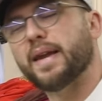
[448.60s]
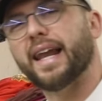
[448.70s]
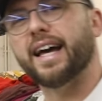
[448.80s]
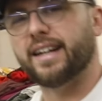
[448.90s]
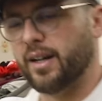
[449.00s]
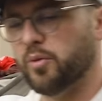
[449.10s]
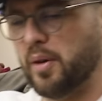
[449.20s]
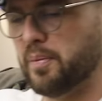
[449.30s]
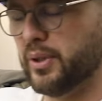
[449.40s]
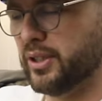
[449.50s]
Milan at
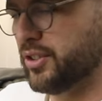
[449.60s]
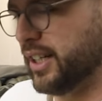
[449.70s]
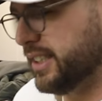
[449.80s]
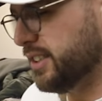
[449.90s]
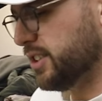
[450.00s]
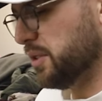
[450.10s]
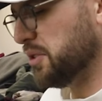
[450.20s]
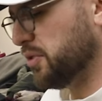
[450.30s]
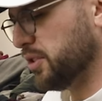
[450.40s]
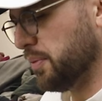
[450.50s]
one point tried to sue
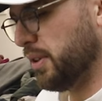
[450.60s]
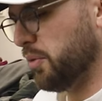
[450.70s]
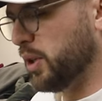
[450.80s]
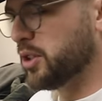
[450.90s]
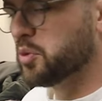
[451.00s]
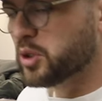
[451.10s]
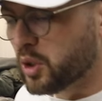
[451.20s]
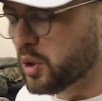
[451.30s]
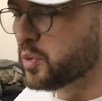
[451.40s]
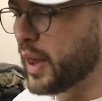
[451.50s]
us for something, which was
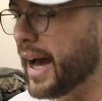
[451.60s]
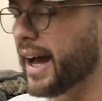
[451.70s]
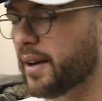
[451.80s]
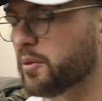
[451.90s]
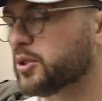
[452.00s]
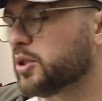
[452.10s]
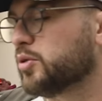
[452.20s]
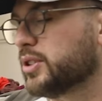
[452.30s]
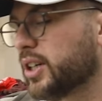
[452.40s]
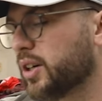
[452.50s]
all, that was all
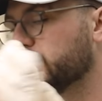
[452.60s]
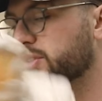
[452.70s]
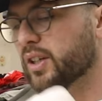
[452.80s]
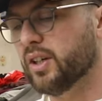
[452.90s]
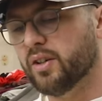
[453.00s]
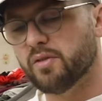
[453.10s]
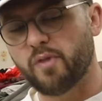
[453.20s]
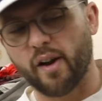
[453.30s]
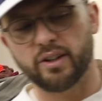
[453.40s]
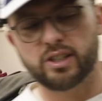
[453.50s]
resolved very